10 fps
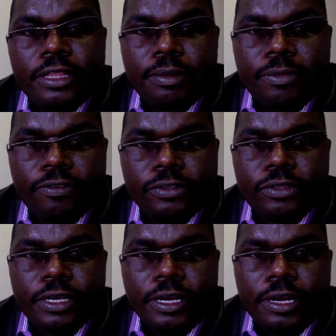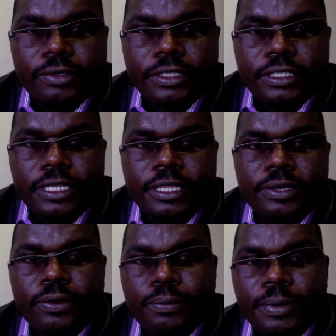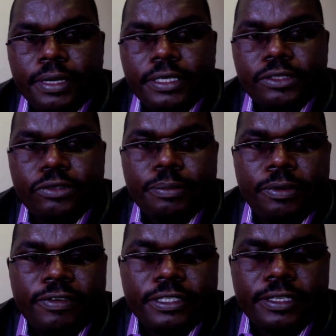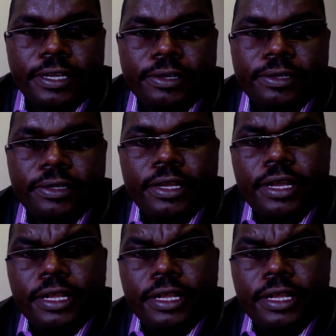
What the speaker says: they move into their houses, then they go back into the poverty cycle.